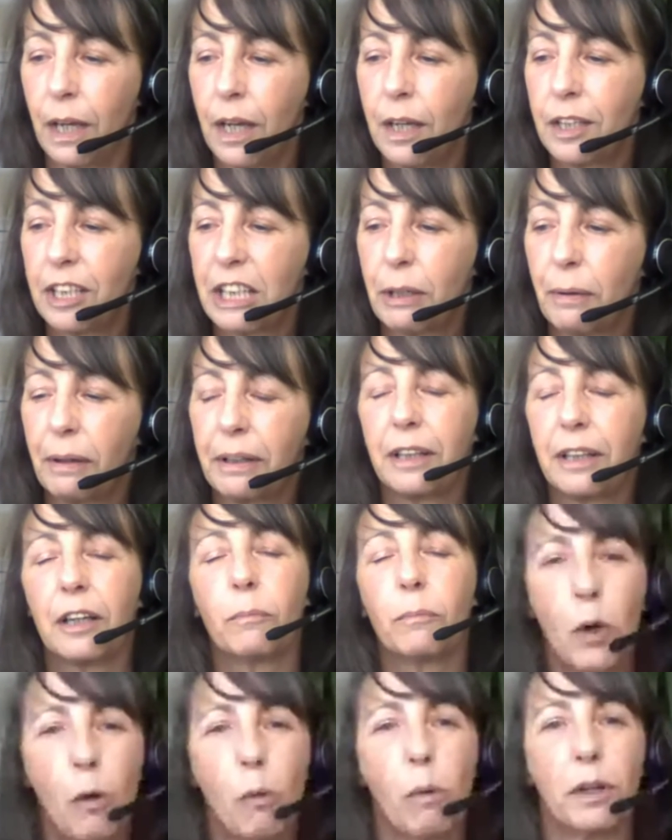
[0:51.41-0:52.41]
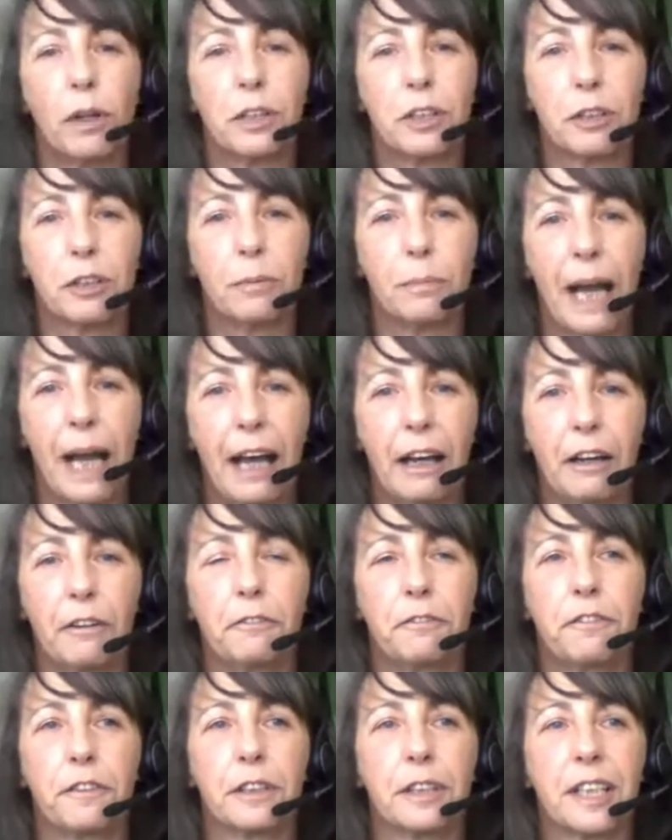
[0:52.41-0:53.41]
So I think we all want to
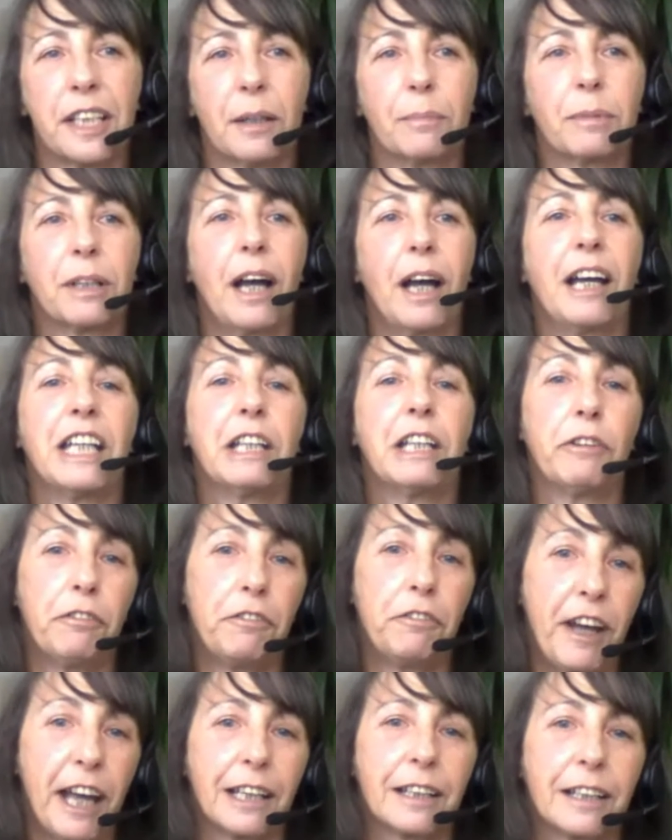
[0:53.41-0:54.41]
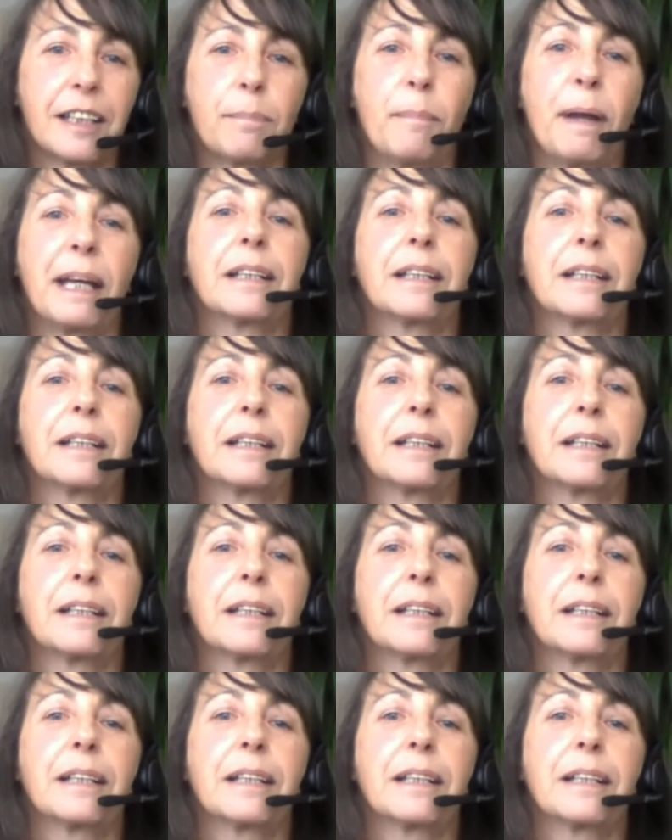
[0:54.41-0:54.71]
have some kind of effects,